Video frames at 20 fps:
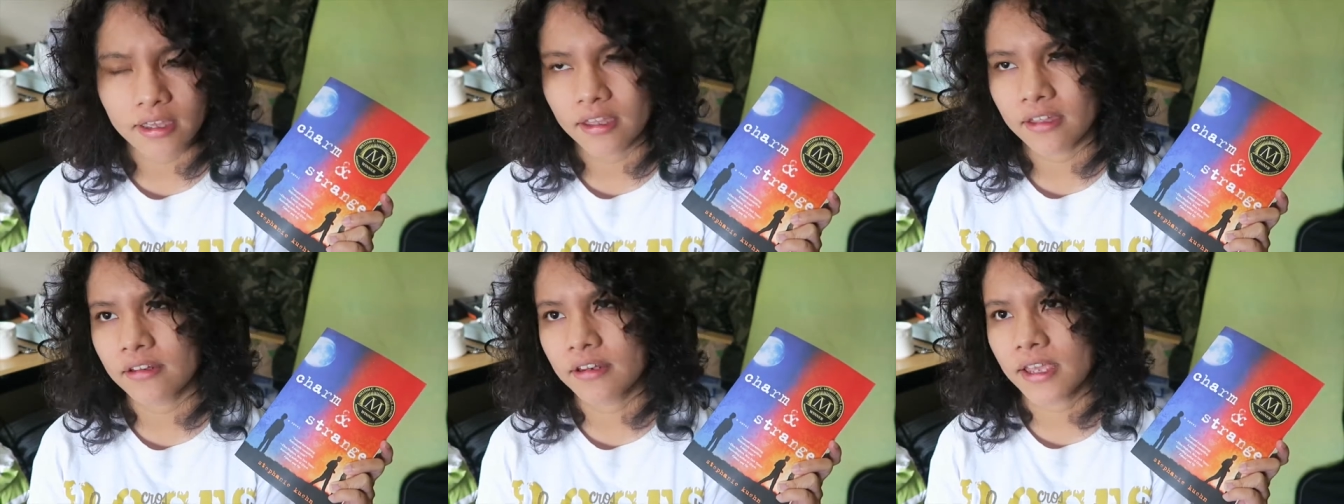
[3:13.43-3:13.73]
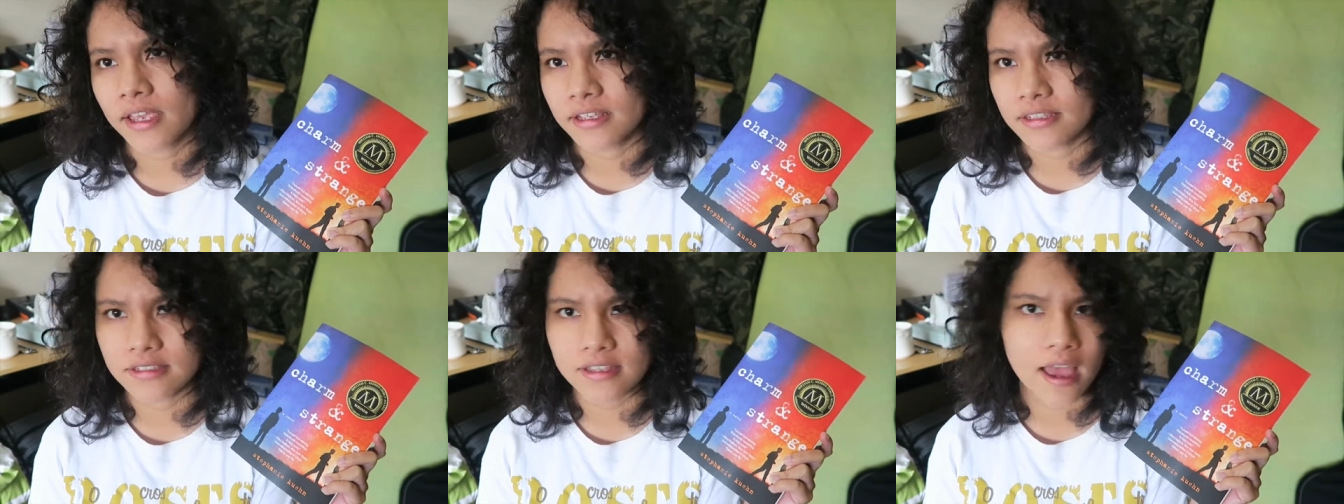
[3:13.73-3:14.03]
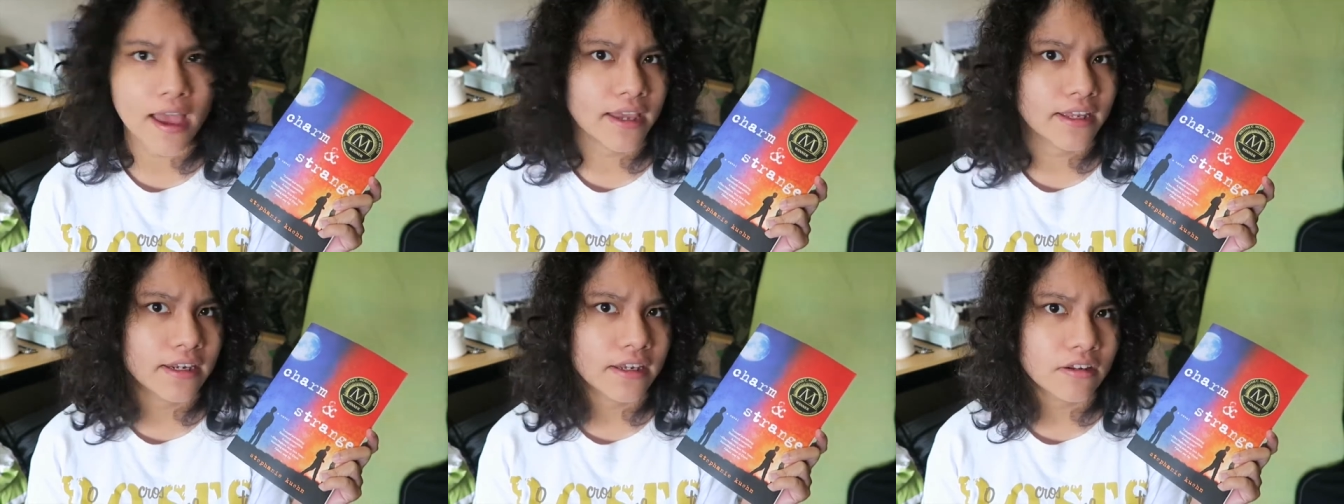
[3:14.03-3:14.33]
and
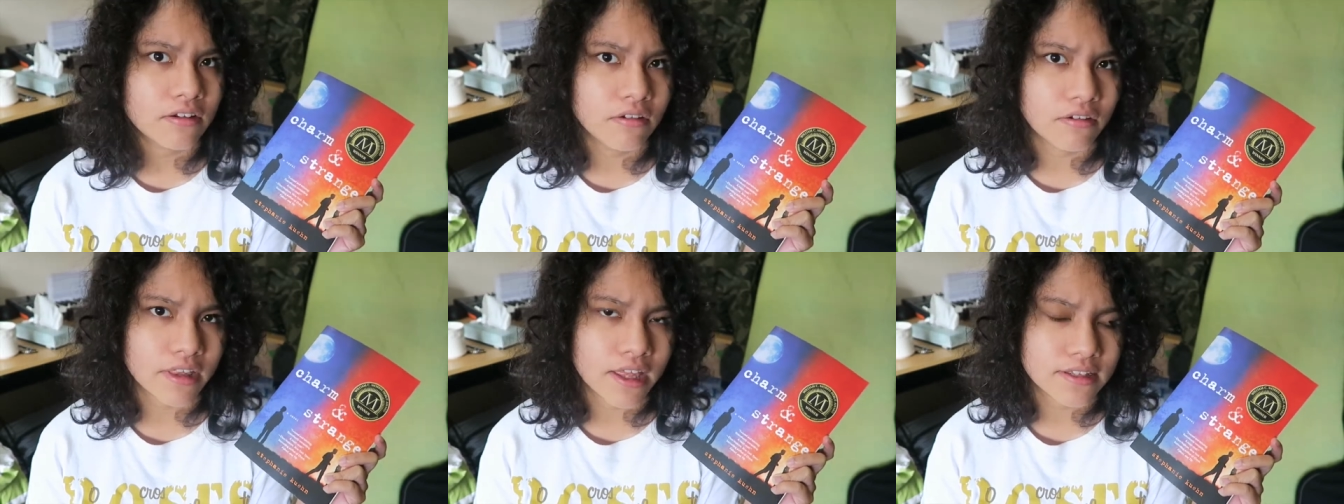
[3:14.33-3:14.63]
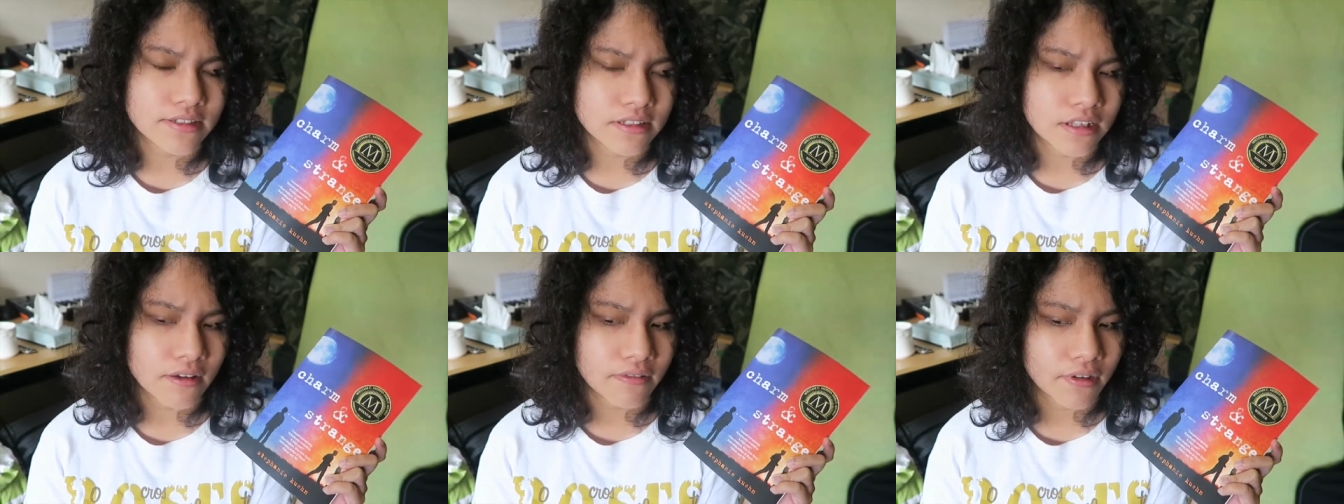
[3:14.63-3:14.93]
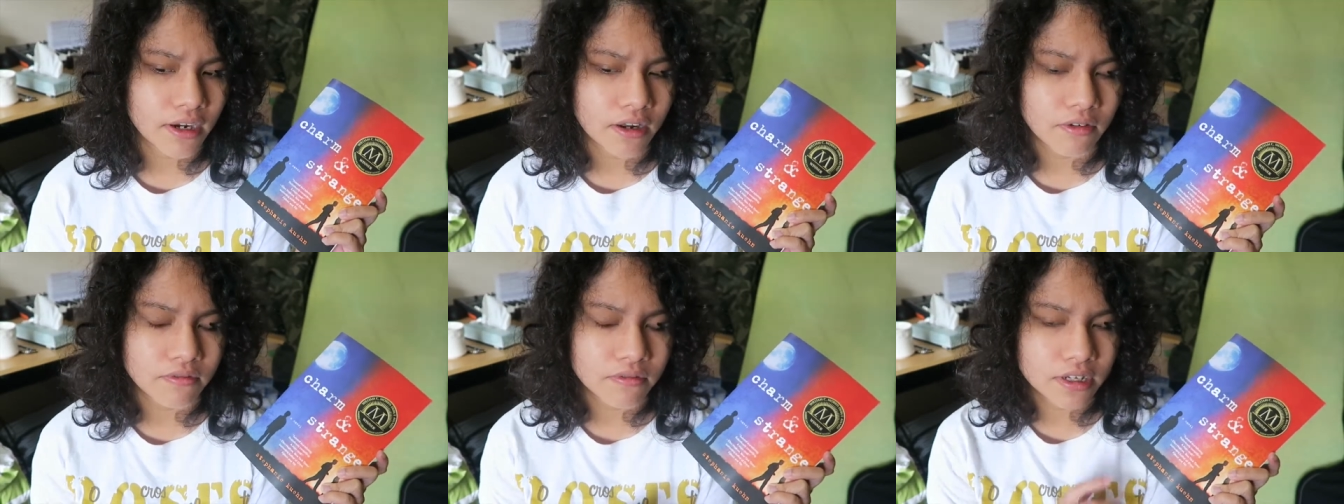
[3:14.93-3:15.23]
anxiety and all that
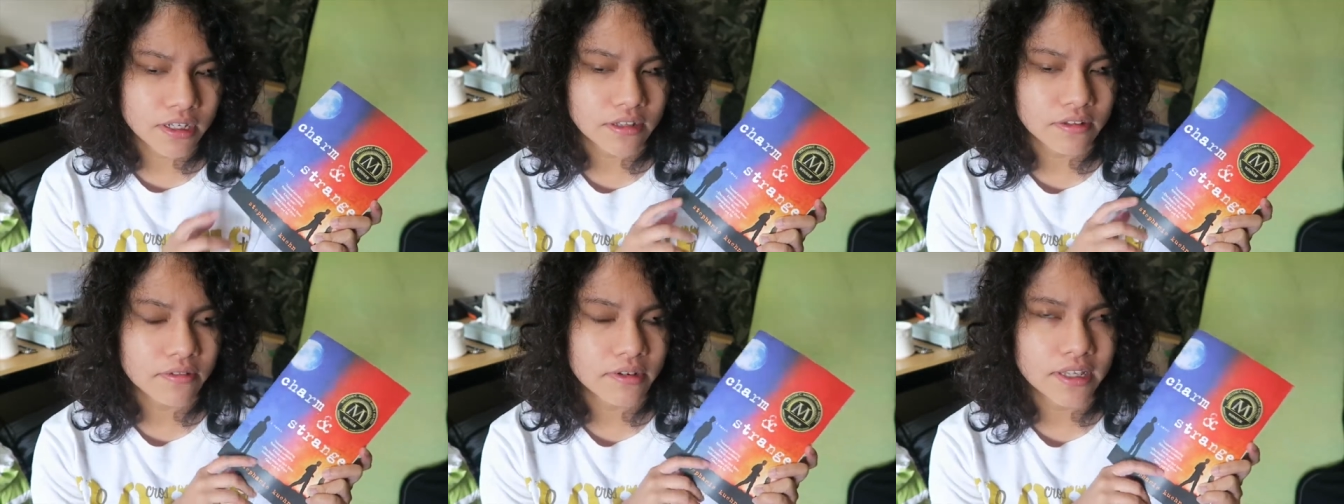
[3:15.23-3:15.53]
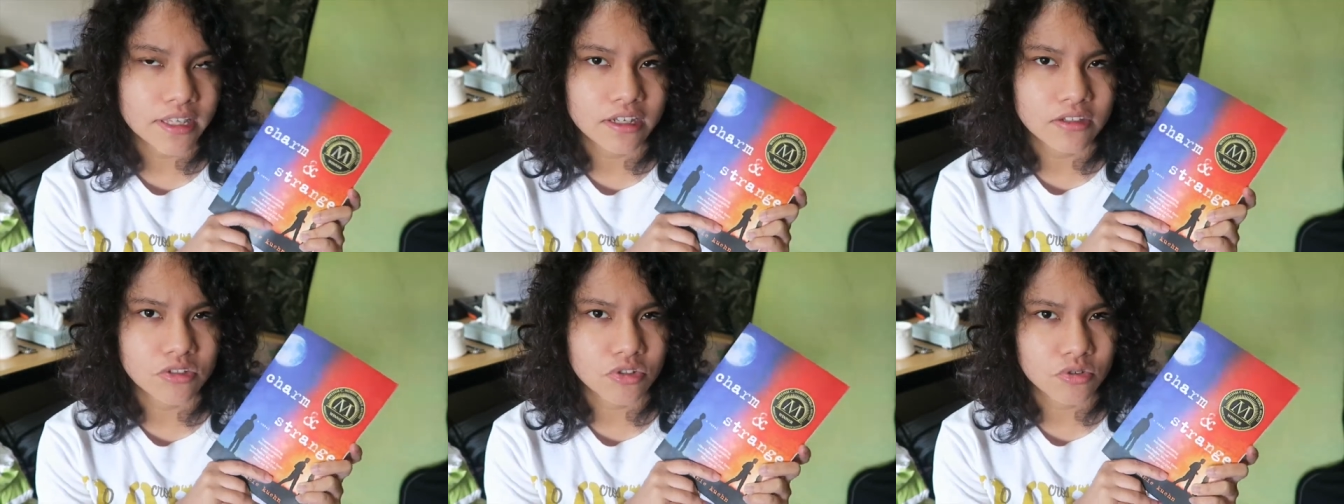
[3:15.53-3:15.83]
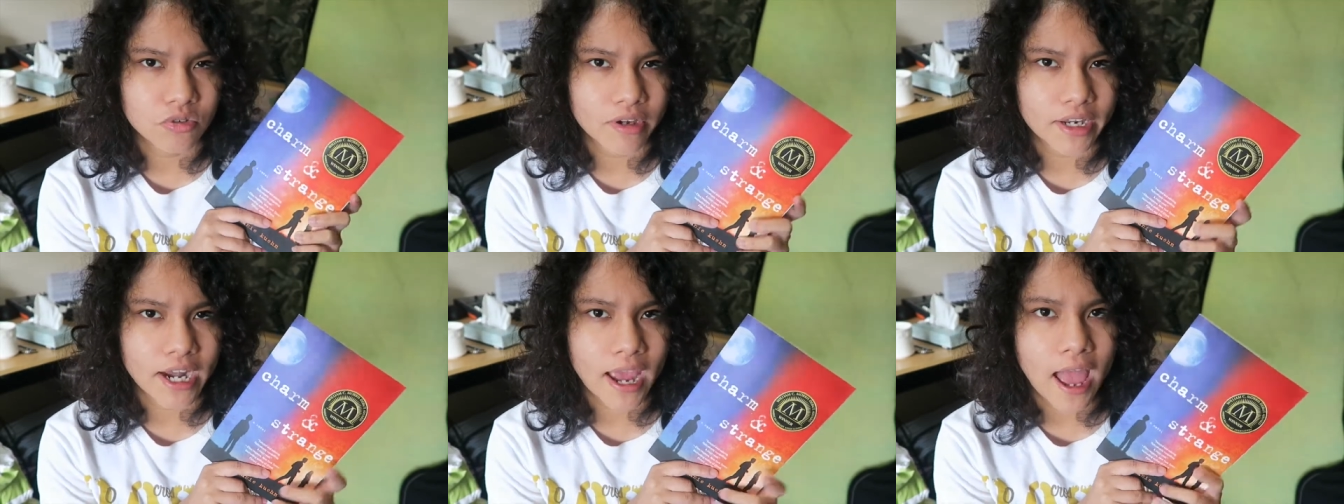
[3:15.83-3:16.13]
stuff and I really really
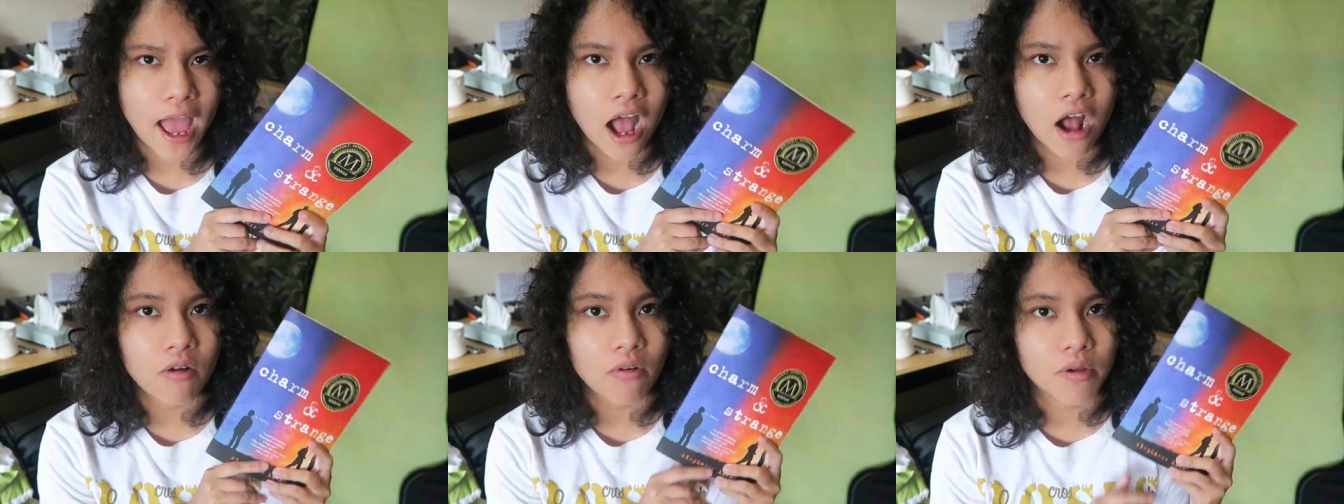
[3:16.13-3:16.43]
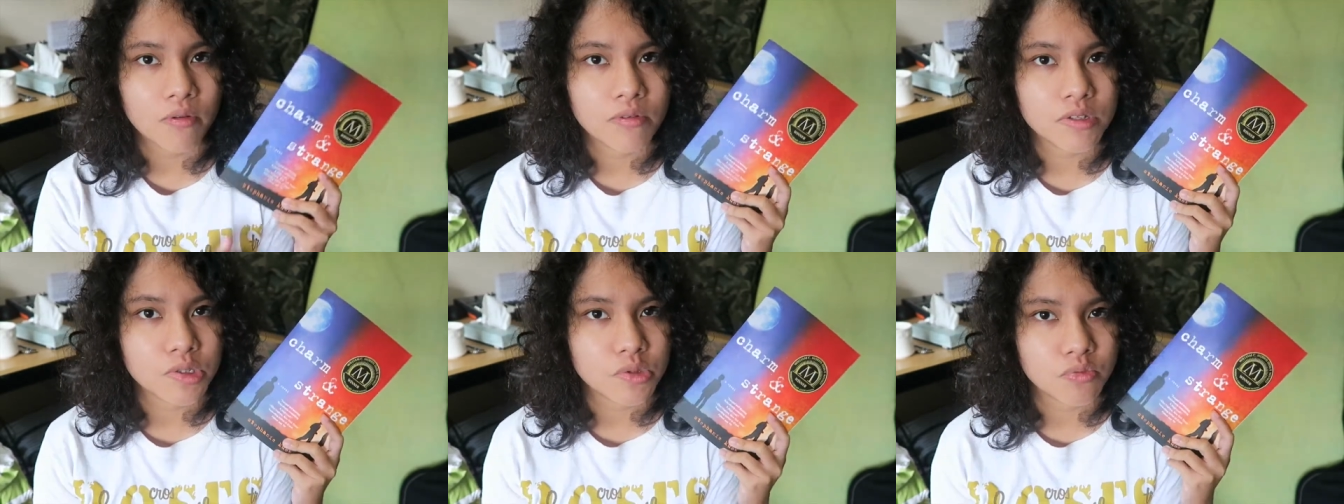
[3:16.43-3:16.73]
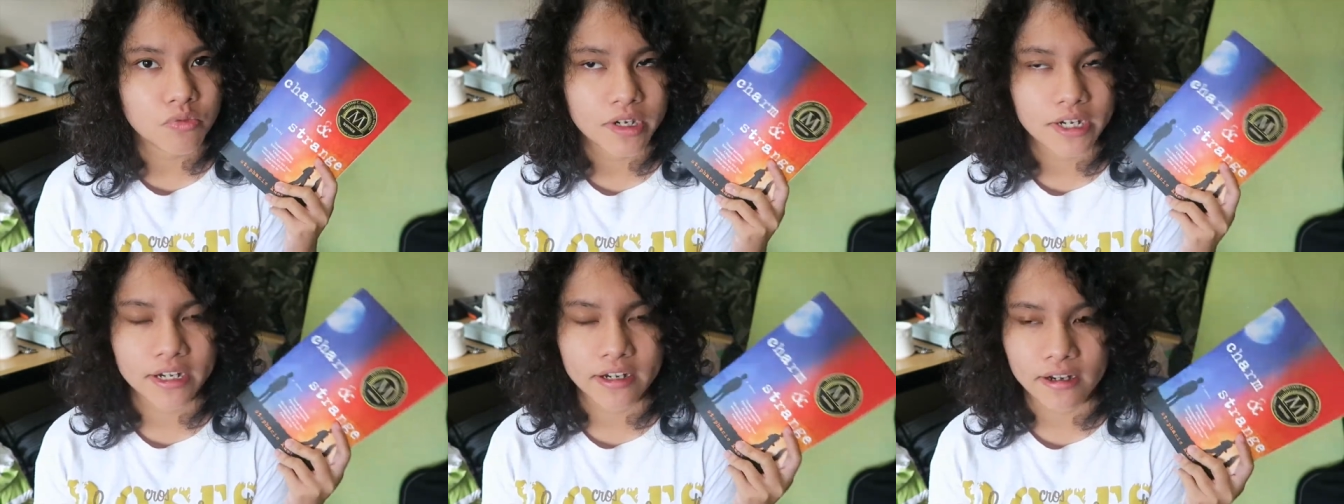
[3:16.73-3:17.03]
enjoyed how it was
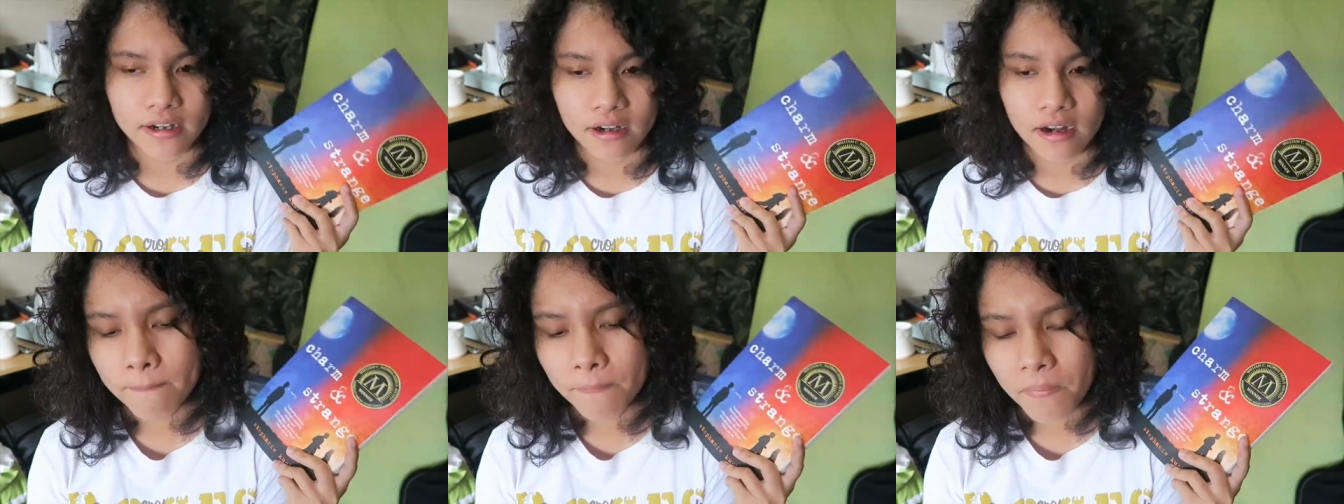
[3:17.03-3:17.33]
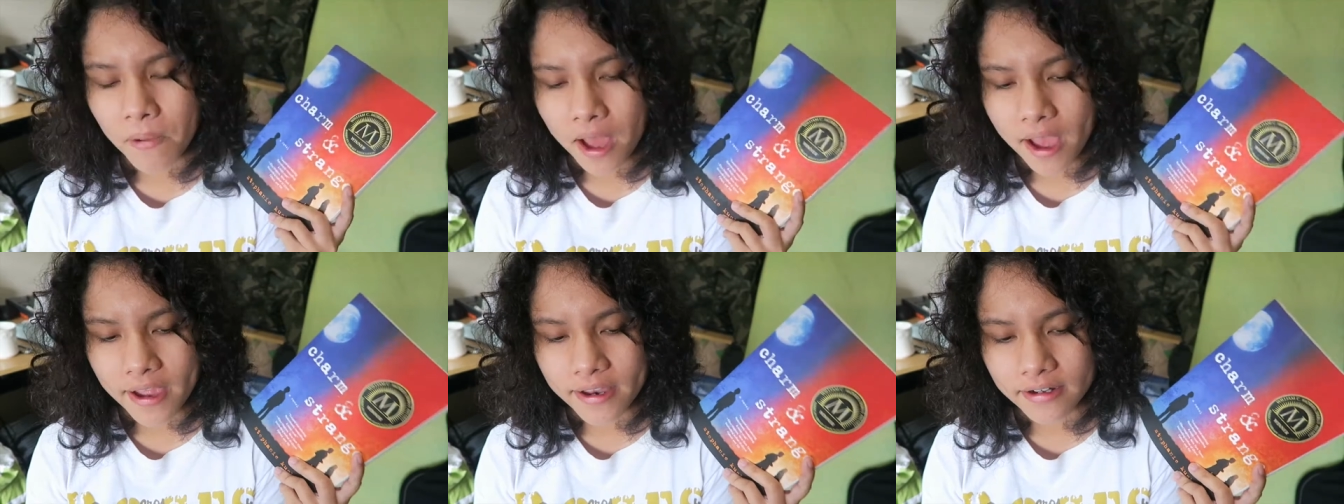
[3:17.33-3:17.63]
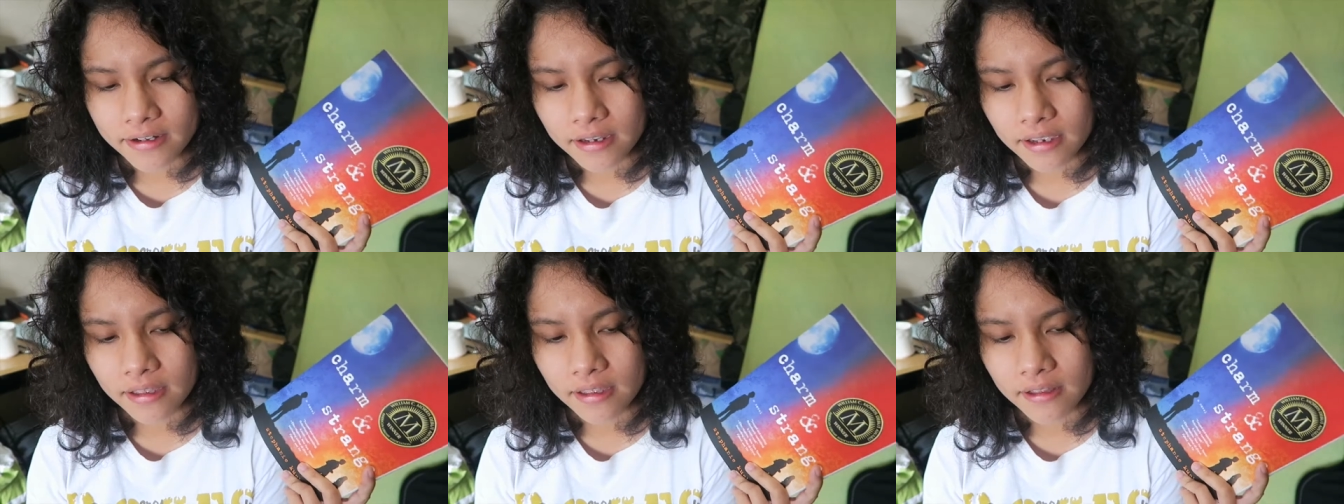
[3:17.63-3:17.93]
written
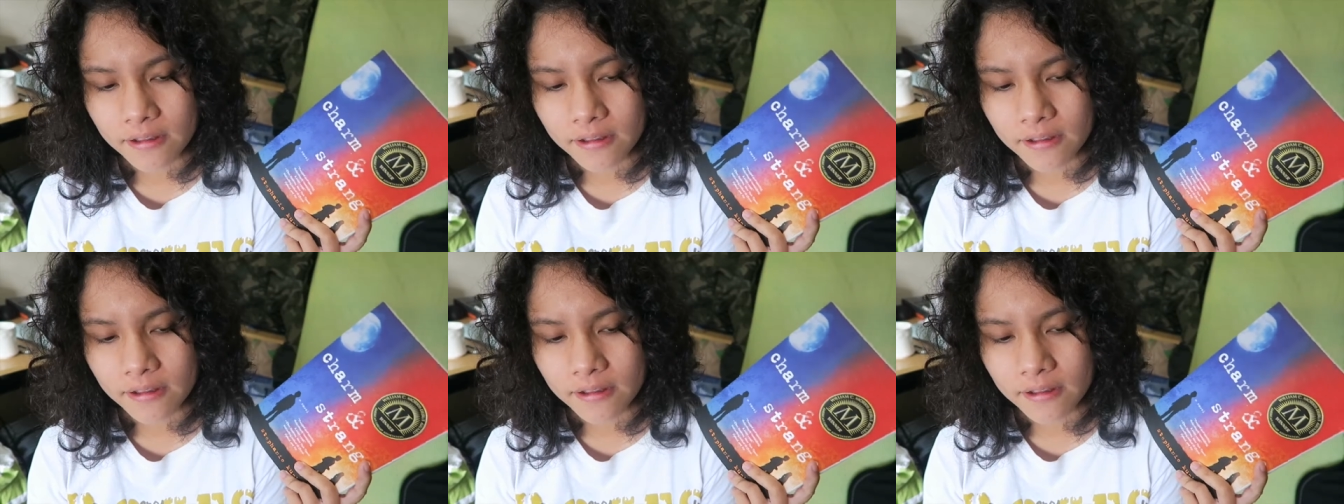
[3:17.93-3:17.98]
but